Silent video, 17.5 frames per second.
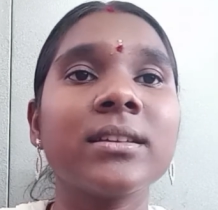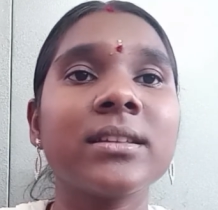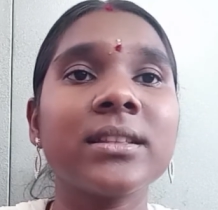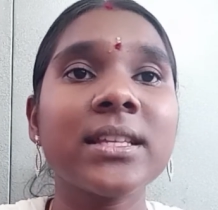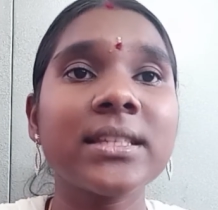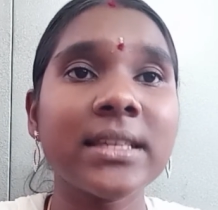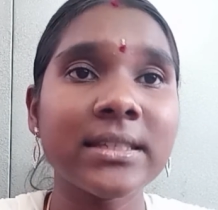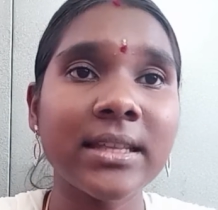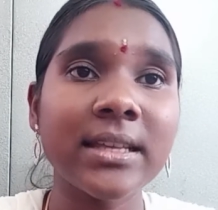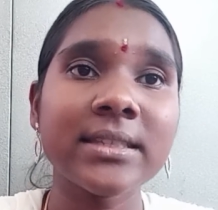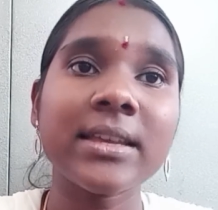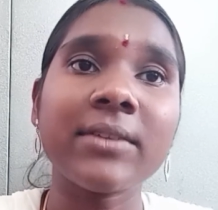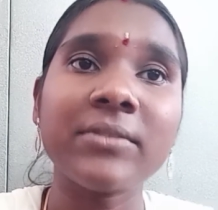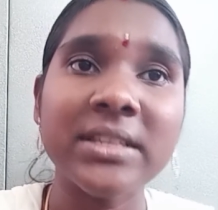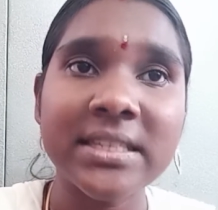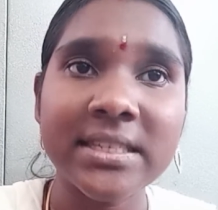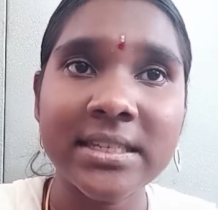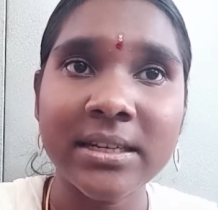This is the
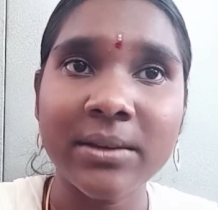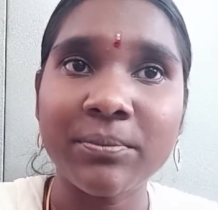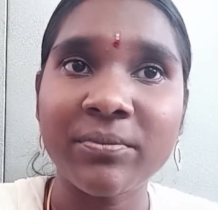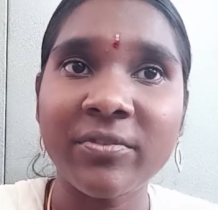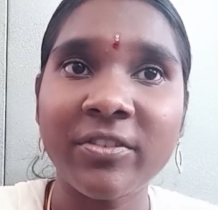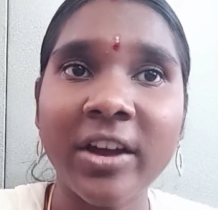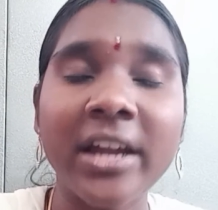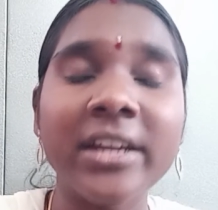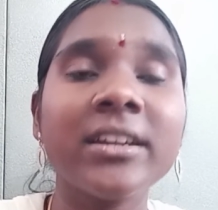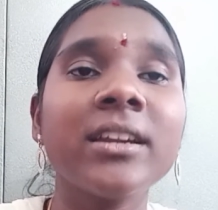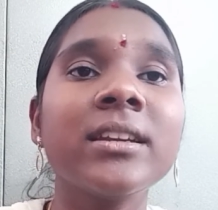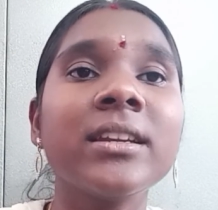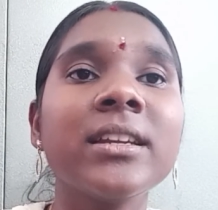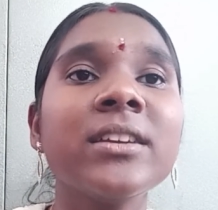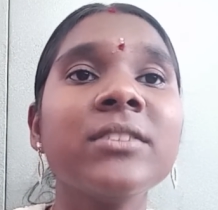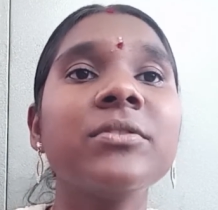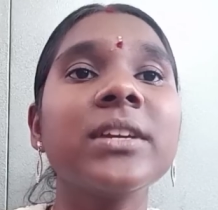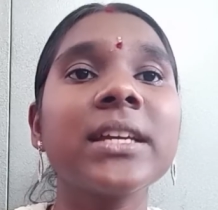seventh step.
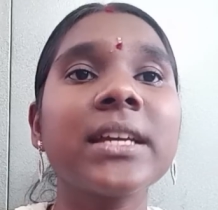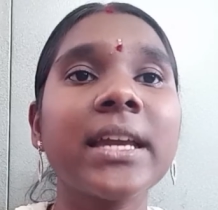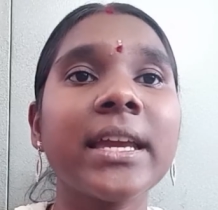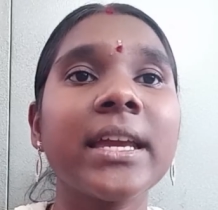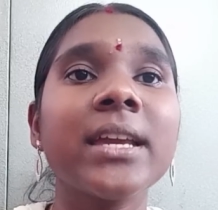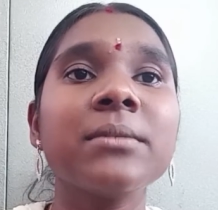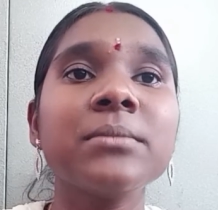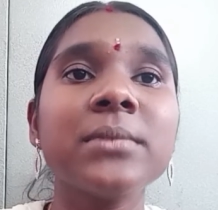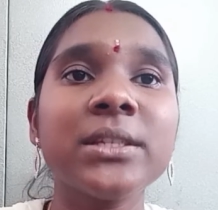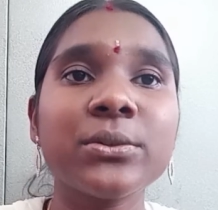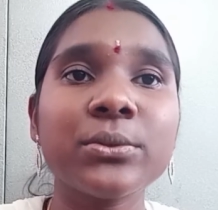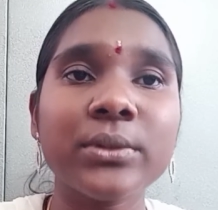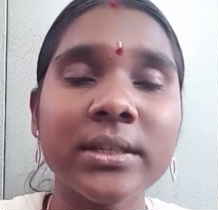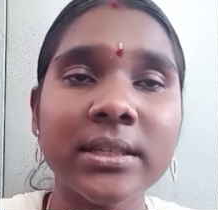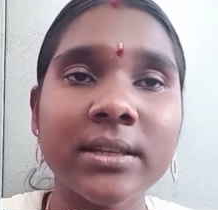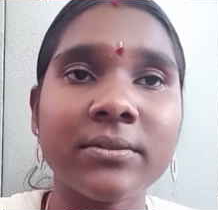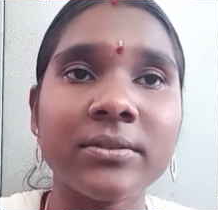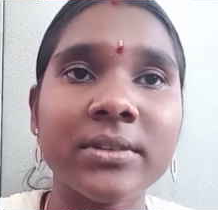Finally, we came into
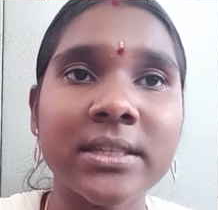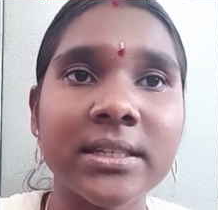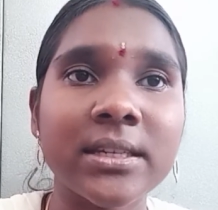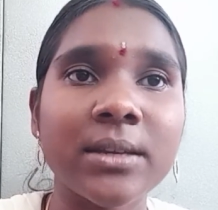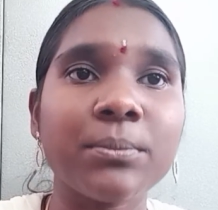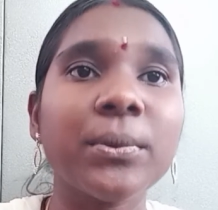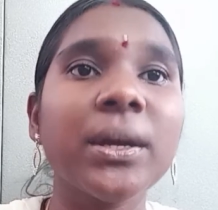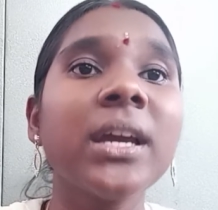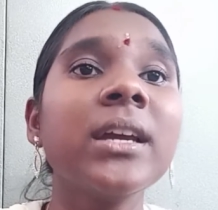the seventh step.